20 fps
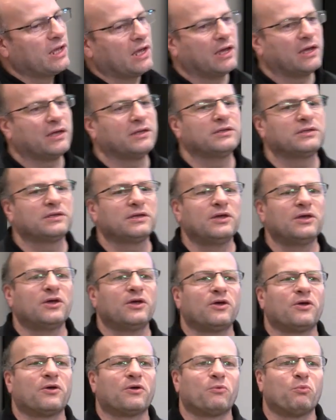And
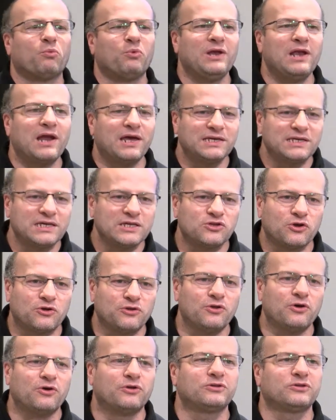we like it or
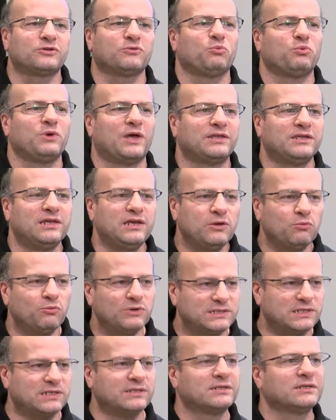not, we are dealing
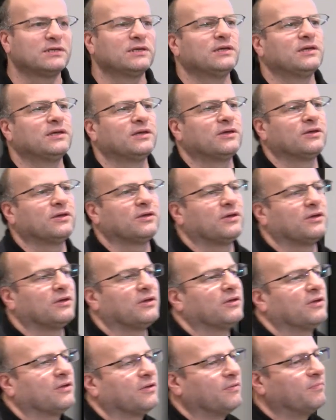with it.
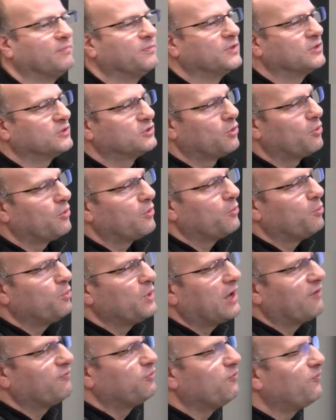Um, so
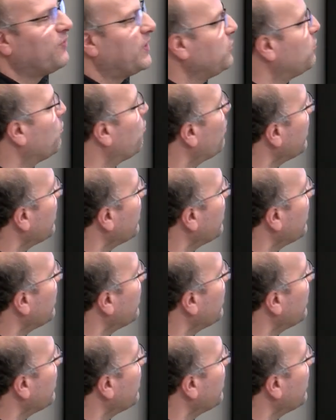we have to find a